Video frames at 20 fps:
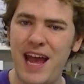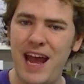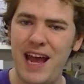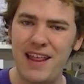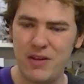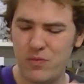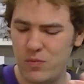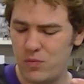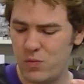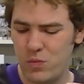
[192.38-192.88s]
and
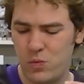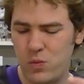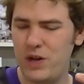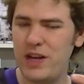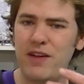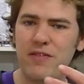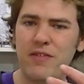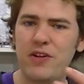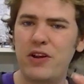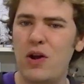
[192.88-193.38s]
then we
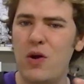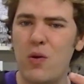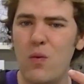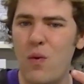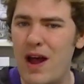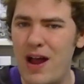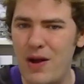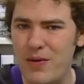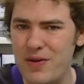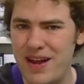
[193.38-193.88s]
never know
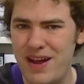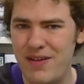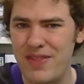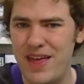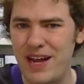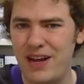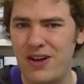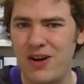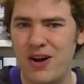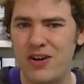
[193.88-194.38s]
why we have
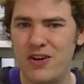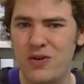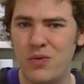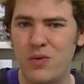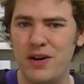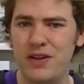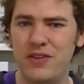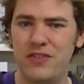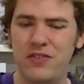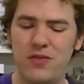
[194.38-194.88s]
that card or
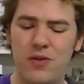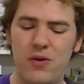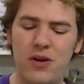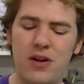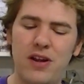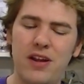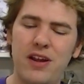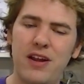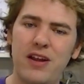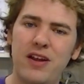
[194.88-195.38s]
what it's
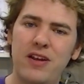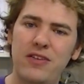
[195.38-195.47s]
for.